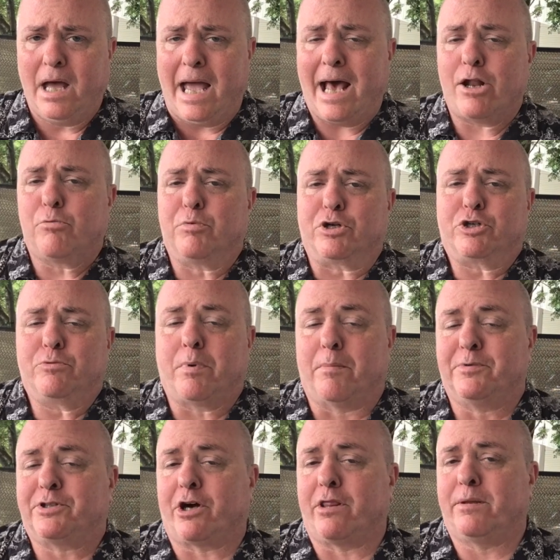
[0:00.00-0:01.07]
Hello Booktube, I'm
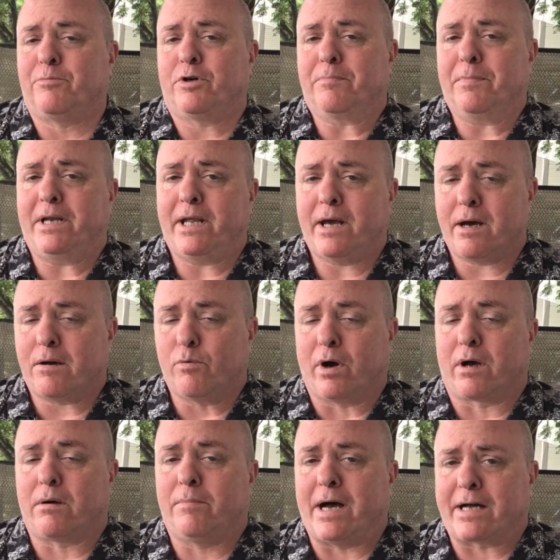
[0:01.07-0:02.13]
Shawn the Book Maniac.
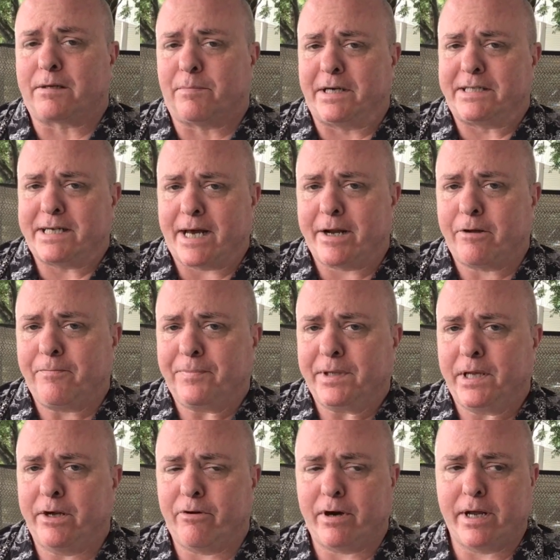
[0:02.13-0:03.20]
Welcome back to my channel.
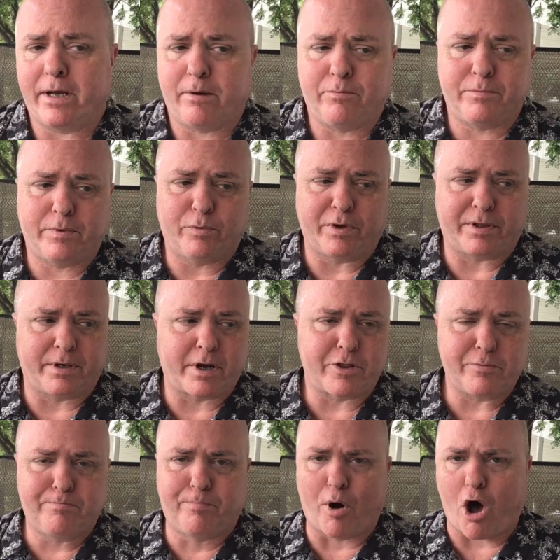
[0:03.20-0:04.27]
Here I am with
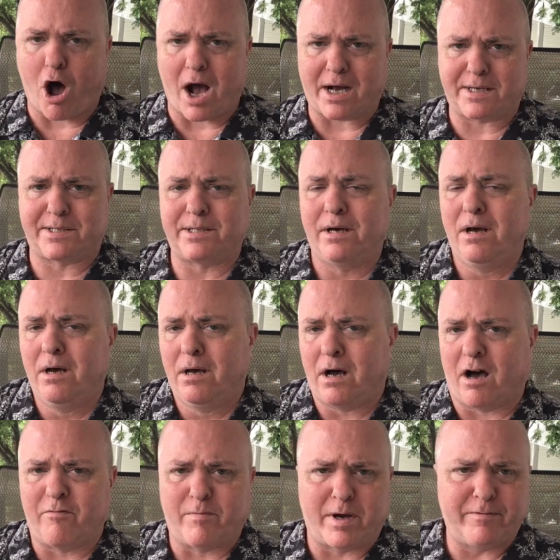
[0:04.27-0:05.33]
another box
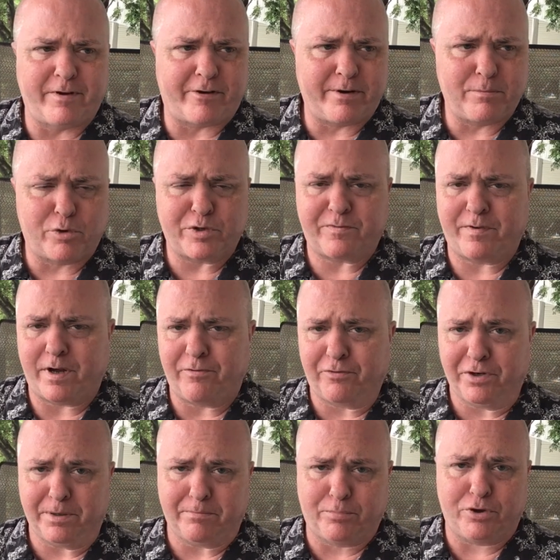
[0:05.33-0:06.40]
of my very most
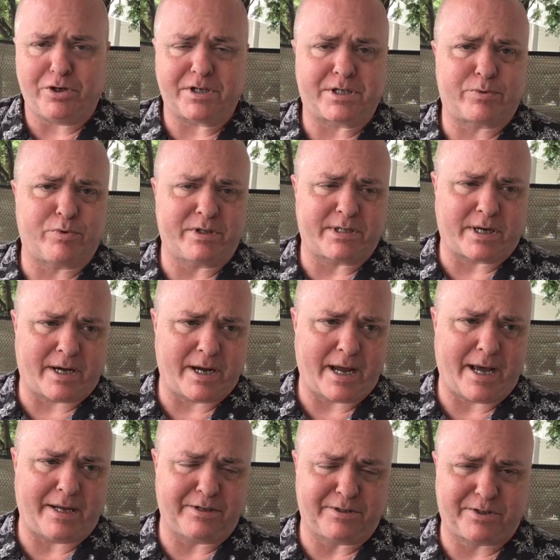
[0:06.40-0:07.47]
favorite books, which I
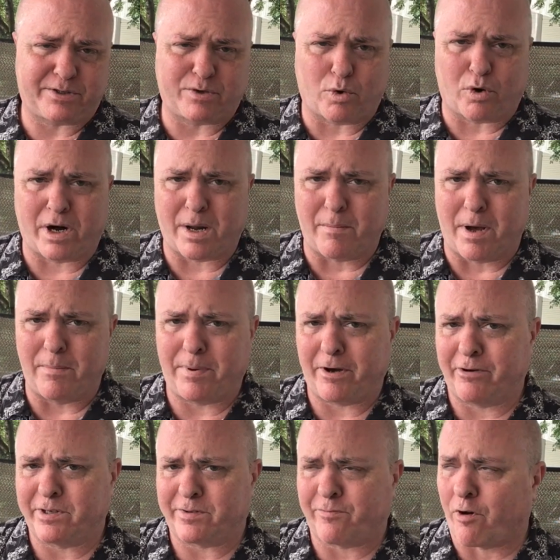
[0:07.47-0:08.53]
had stored at my
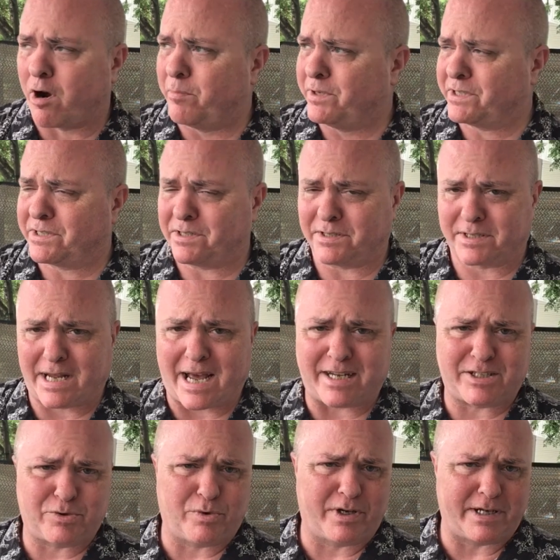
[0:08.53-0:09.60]
parents' farm in
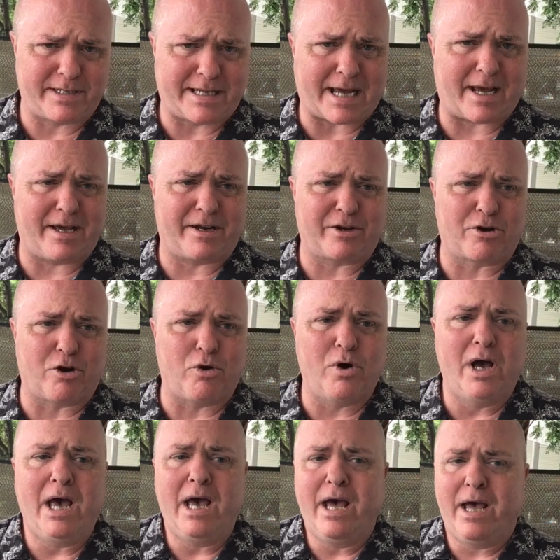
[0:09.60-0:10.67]
Saskatchewan a decade ago,
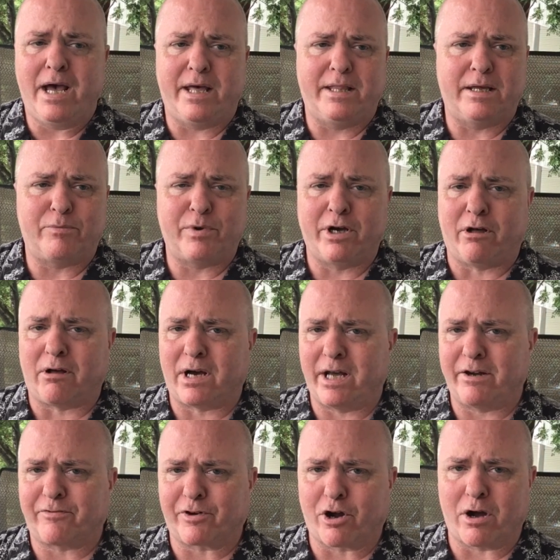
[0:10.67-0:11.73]
and then we all
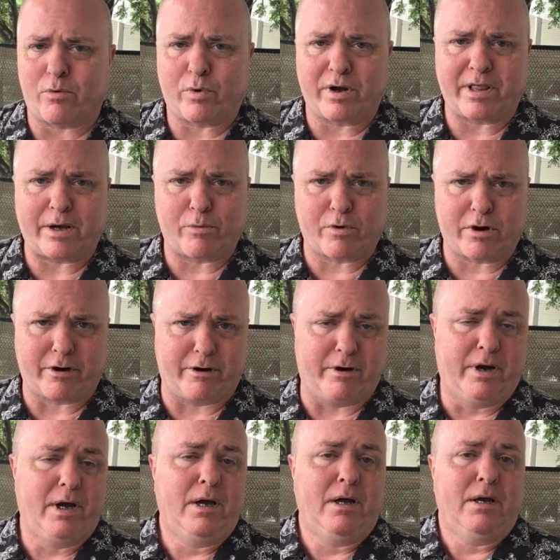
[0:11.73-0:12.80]
kind of forgot where they were.